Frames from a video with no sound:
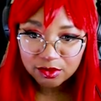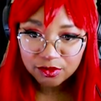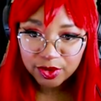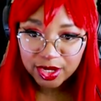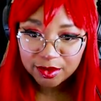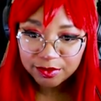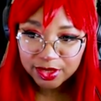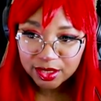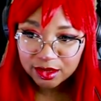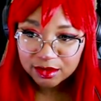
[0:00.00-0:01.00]

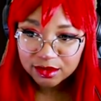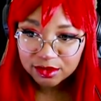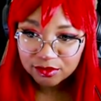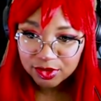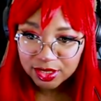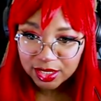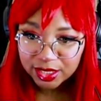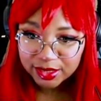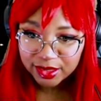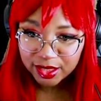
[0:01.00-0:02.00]
Rambly, where the
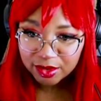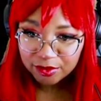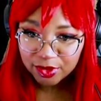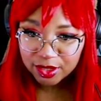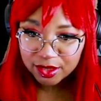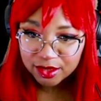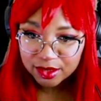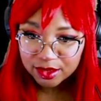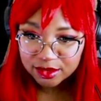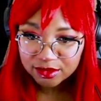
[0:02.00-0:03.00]
lights at, bruh?
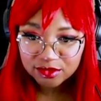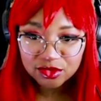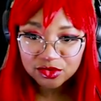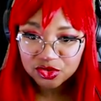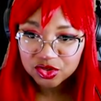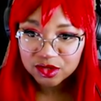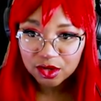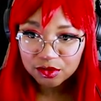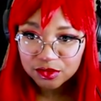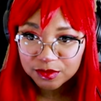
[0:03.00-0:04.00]
Just
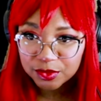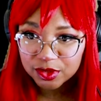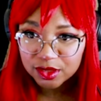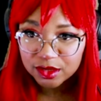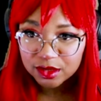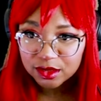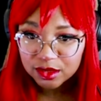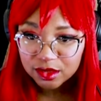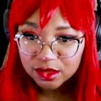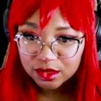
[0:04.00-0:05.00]
go. Just book
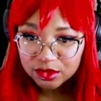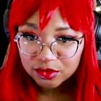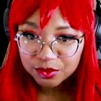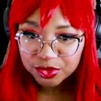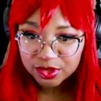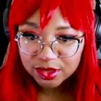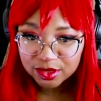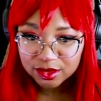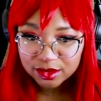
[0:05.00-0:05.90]
it.